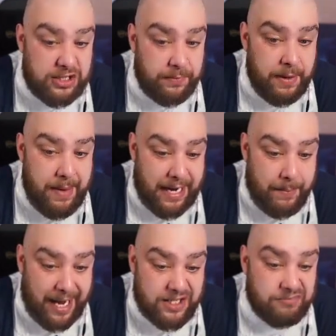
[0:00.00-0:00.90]
from the mega
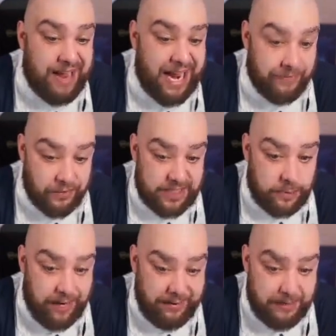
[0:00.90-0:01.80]
pack. rivals is
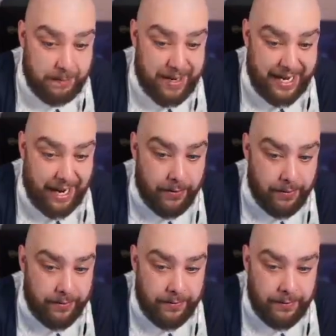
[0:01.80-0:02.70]
where he's been paid out.
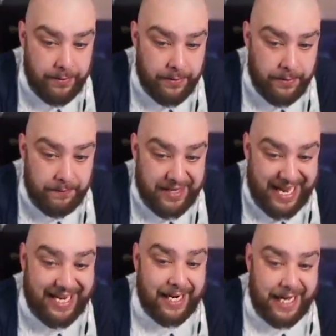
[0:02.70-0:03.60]

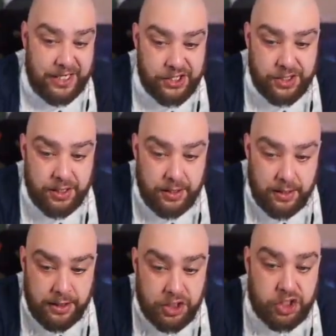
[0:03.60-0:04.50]
English,
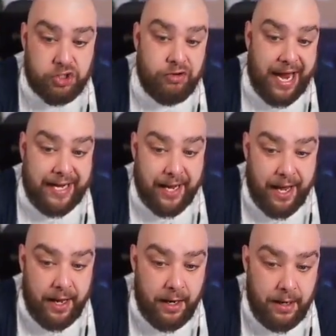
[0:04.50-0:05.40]

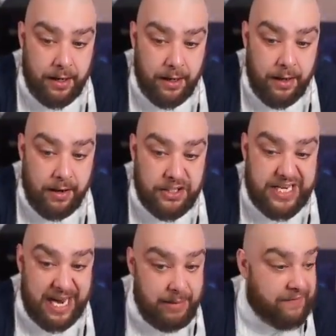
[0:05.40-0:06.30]
striker,
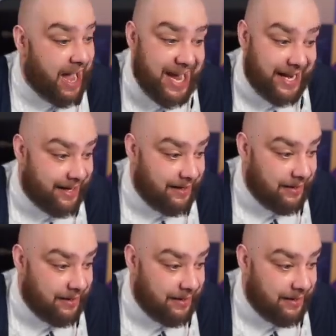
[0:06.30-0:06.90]
Jamie Vardy.